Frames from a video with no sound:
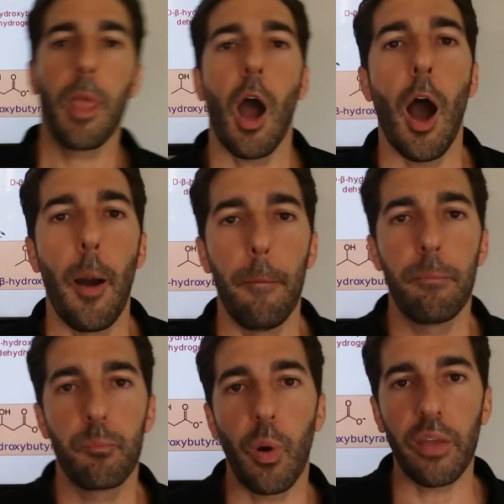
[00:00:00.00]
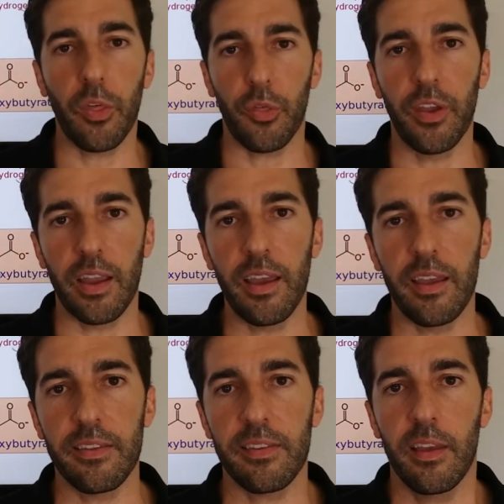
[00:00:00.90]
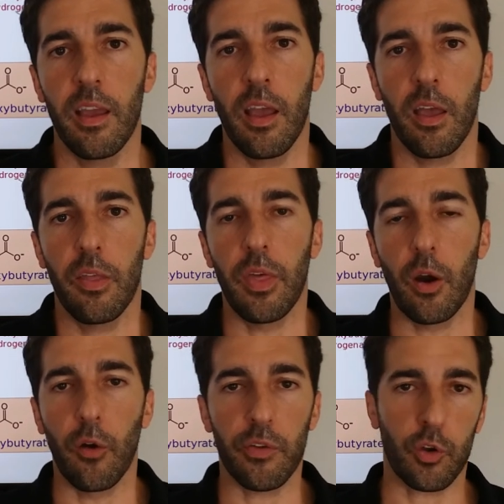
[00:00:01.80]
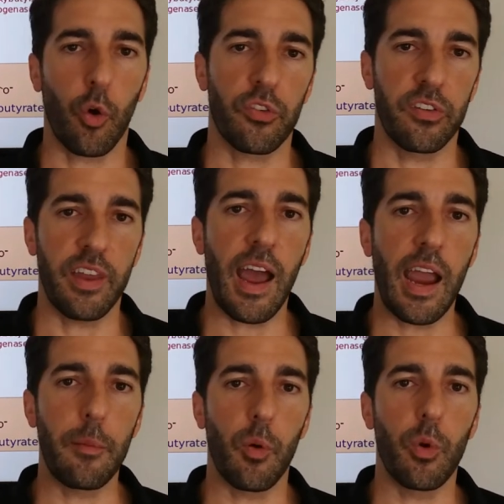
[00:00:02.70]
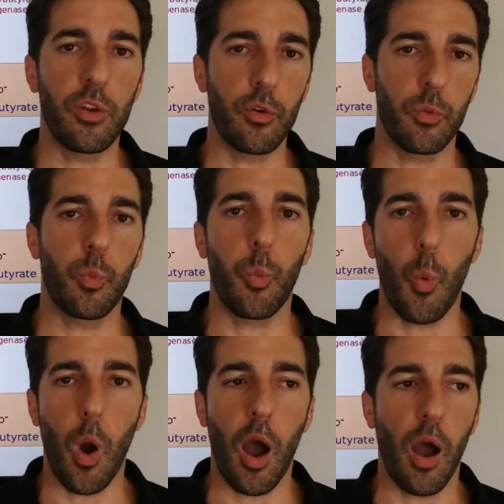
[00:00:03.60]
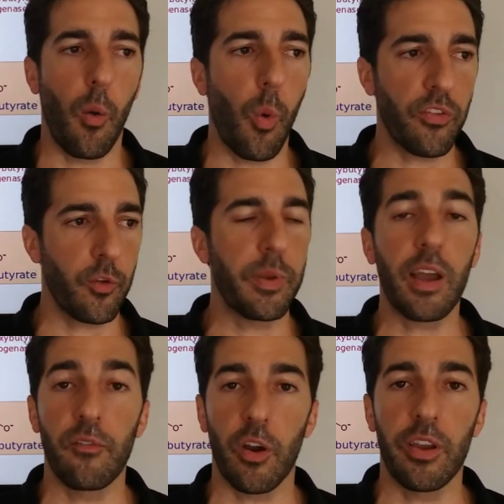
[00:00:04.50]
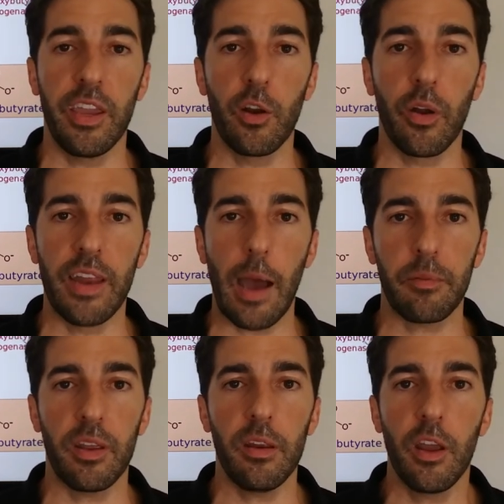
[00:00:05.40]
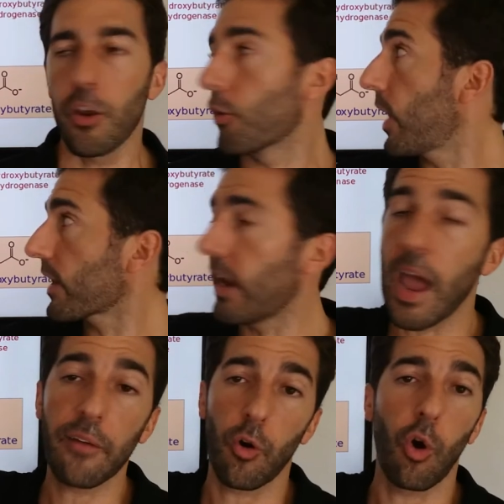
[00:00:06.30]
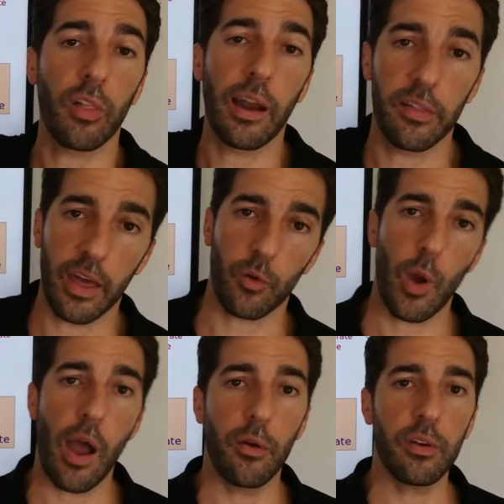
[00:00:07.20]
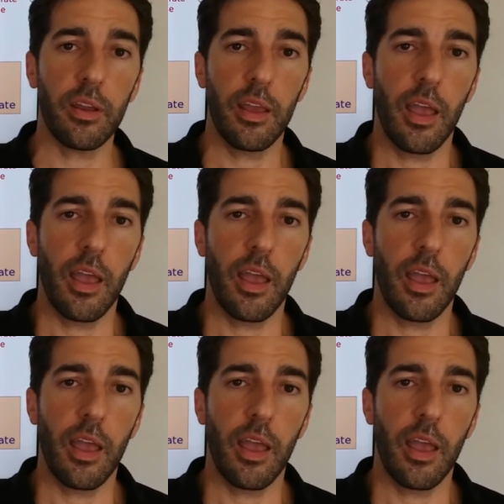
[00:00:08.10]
But the thing is that over the course of time, when you once you become very keto adapted, you're not going to have a whole lot of that around.